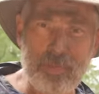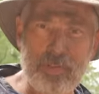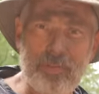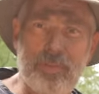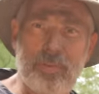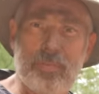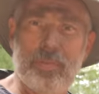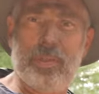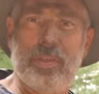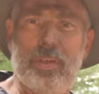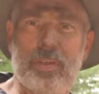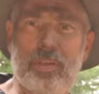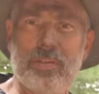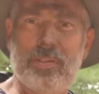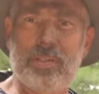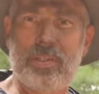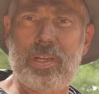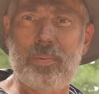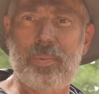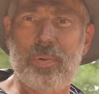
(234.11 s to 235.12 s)
from the
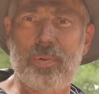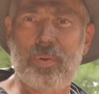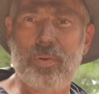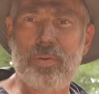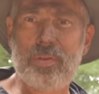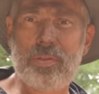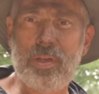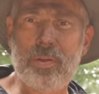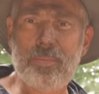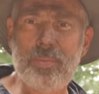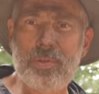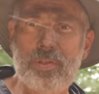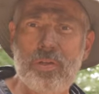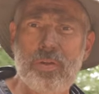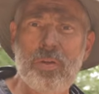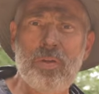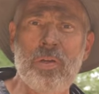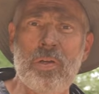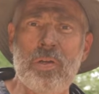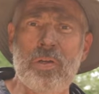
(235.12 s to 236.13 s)
stable earth
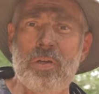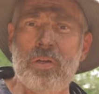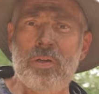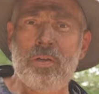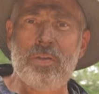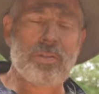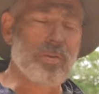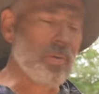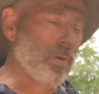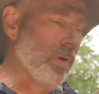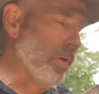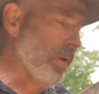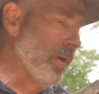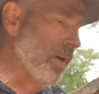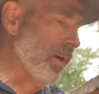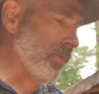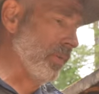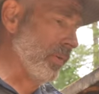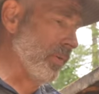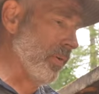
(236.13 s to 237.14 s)
temperature. So what I'll
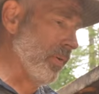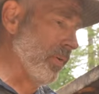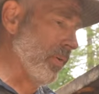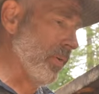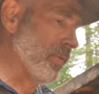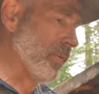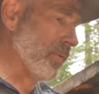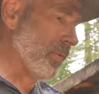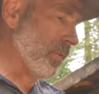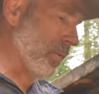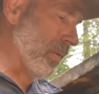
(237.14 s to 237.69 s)
have to do is